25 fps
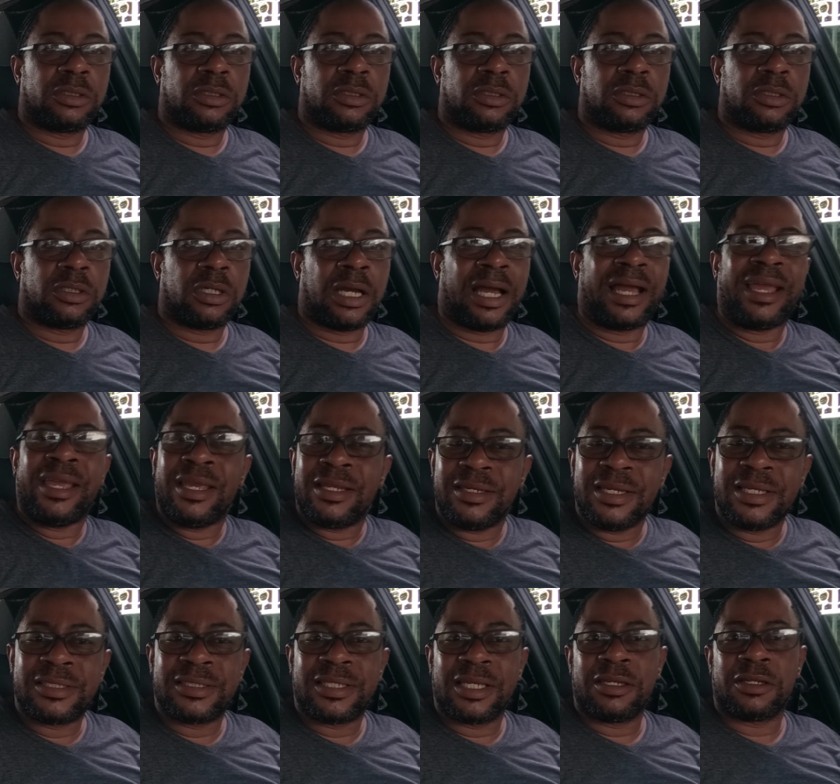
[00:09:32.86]
I hit
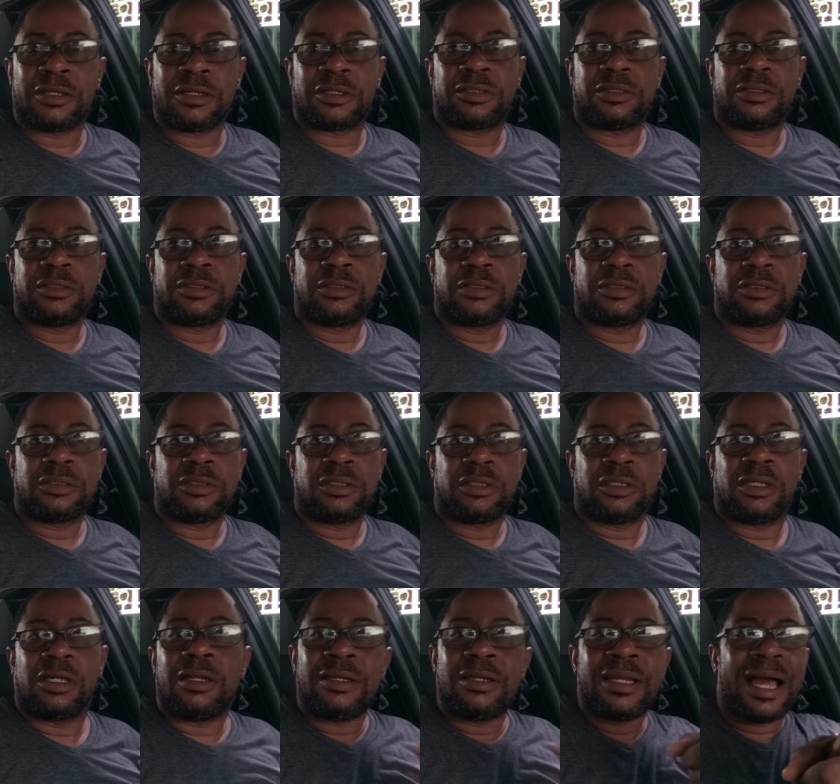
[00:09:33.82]
this, you know.
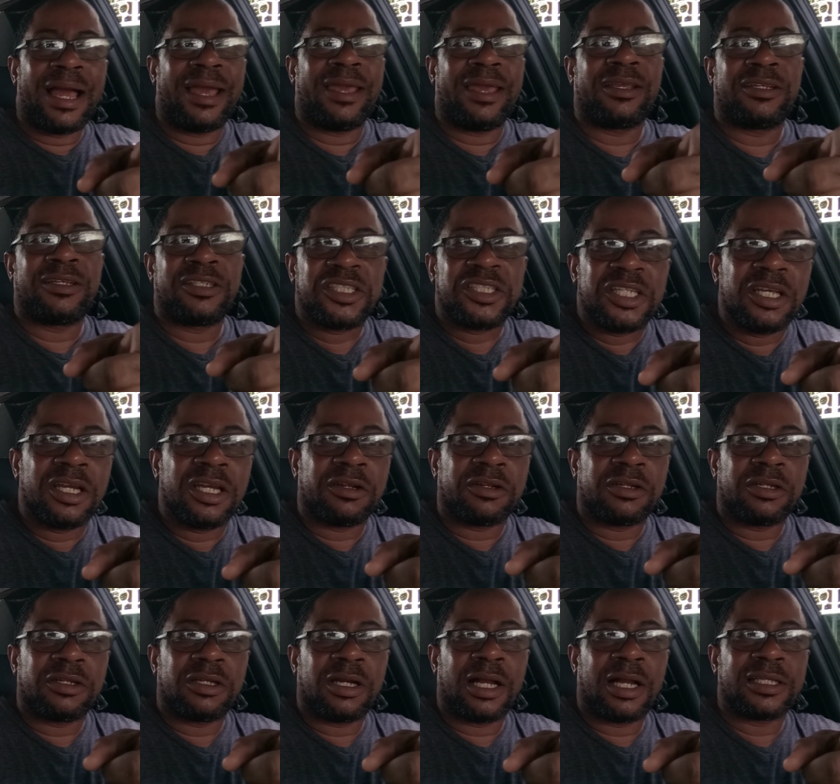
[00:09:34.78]
Like,
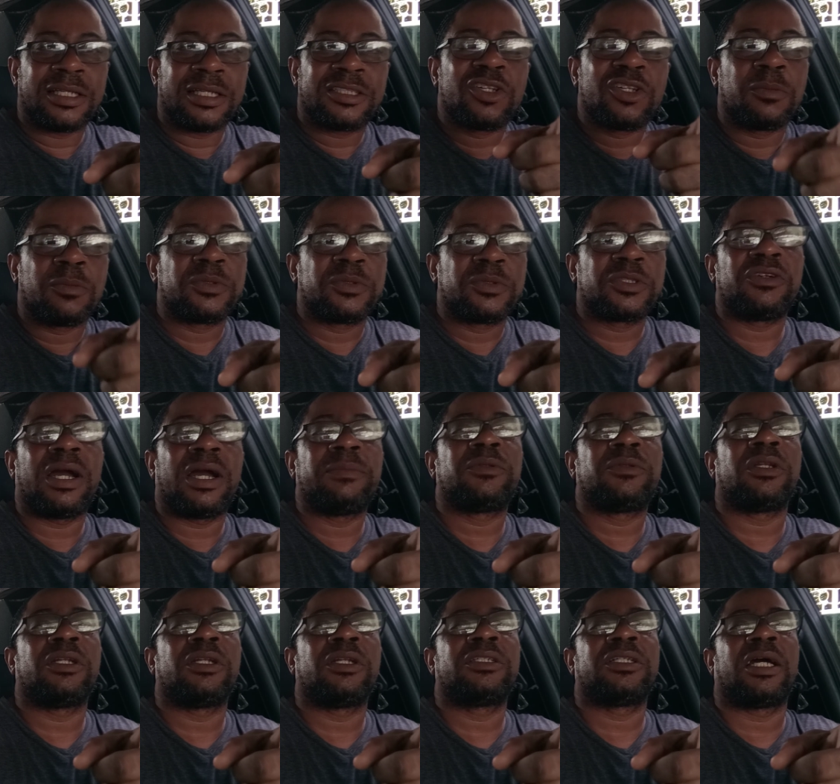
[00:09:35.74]
share, and subscribe to
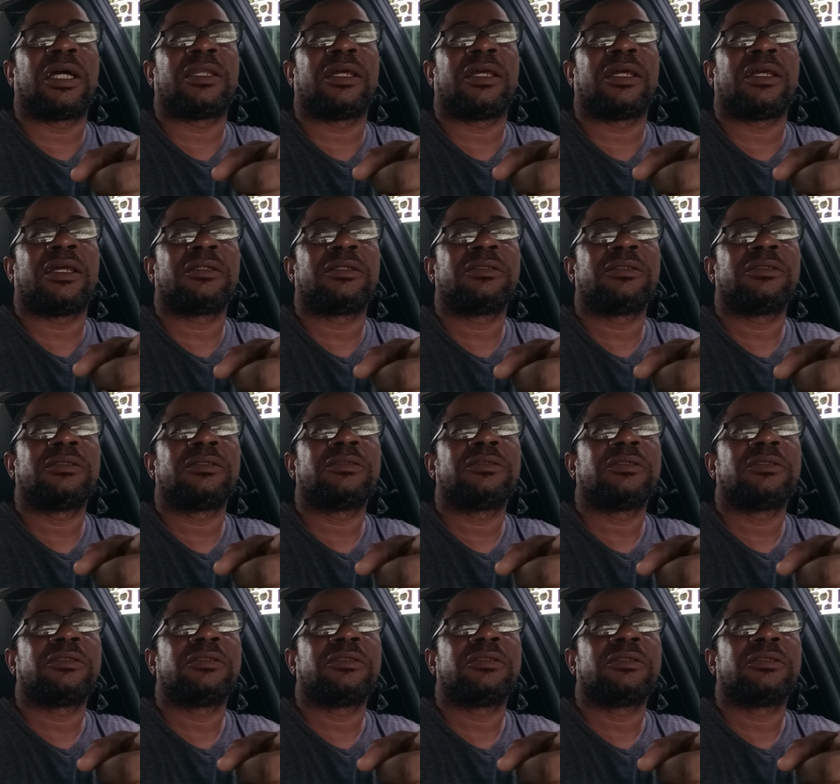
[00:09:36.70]
the channel.
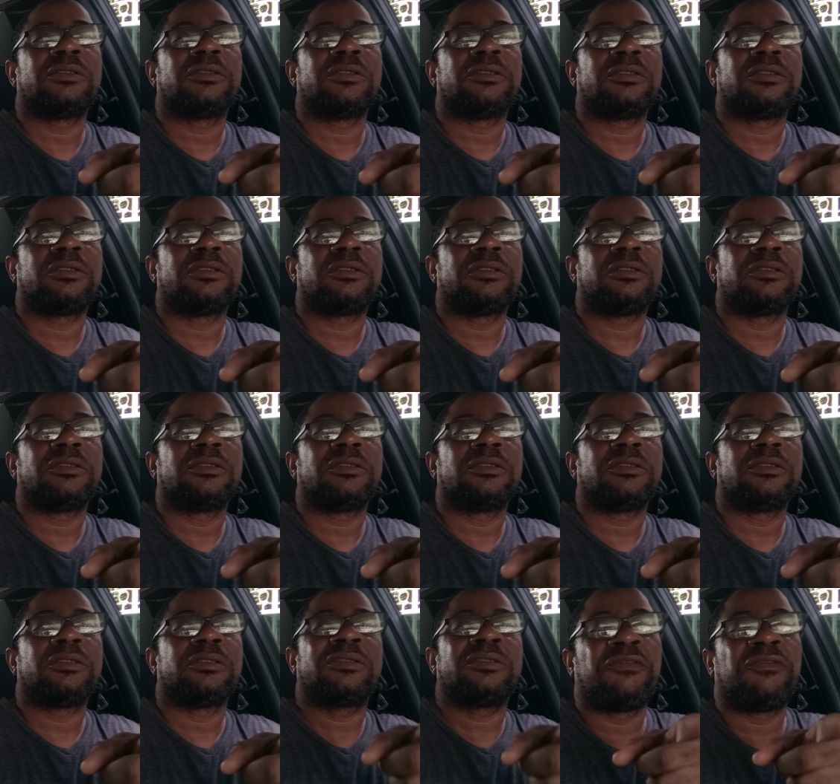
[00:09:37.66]

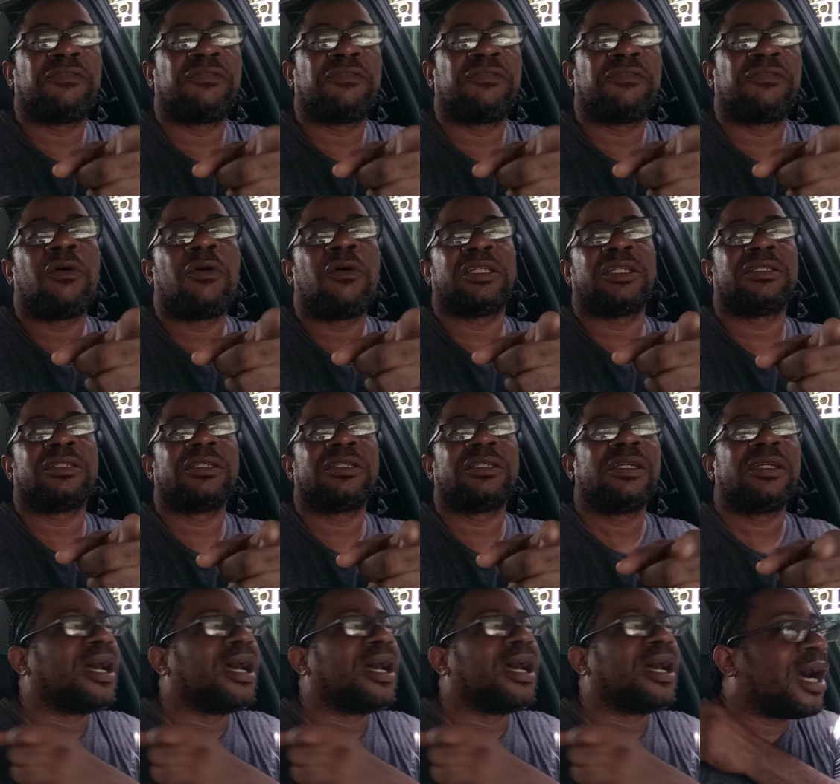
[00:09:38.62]
Thank you for watching.
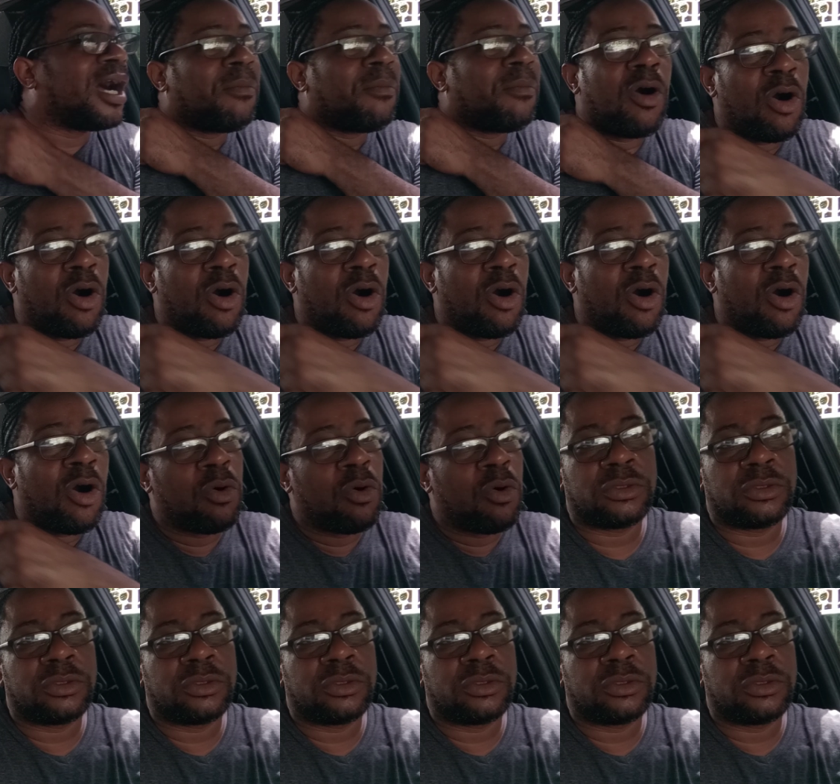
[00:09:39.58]
I'm out.